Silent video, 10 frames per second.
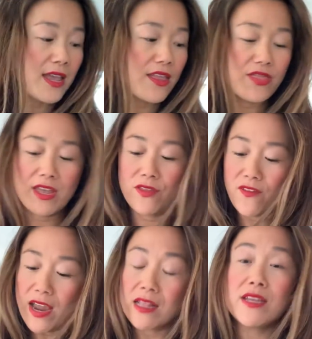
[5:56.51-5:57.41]
And then
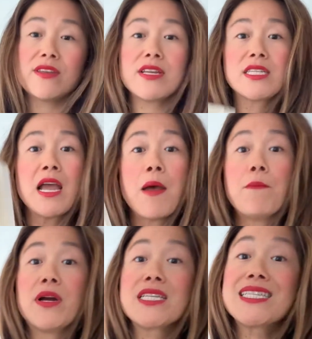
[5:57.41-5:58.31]
finally, there's
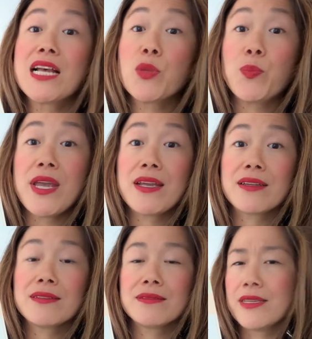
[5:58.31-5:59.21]
Marcel Pick,
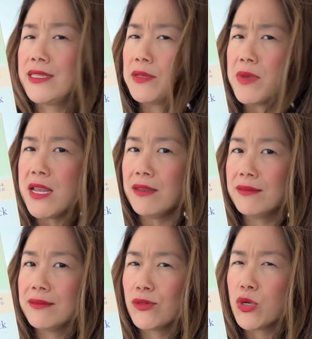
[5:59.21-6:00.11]
Is It Me
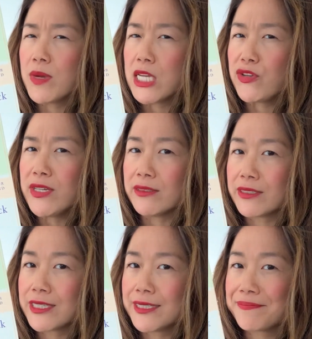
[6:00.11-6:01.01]
or My Adrenals?